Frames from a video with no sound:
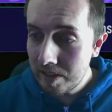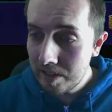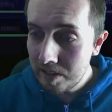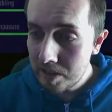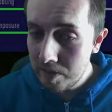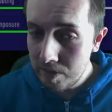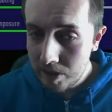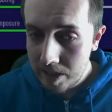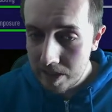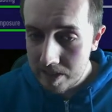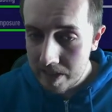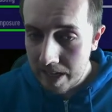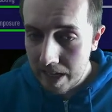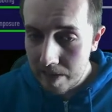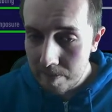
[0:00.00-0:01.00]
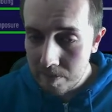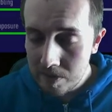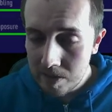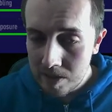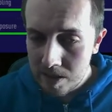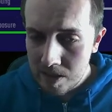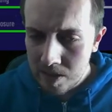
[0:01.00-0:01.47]
Let's have a look at his in-games.
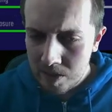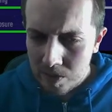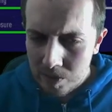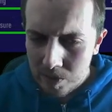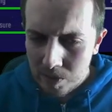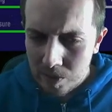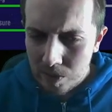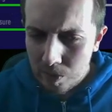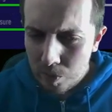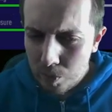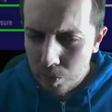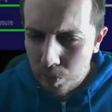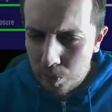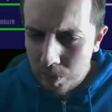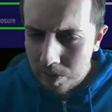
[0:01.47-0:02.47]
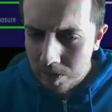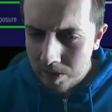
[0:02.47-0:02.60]
Oof.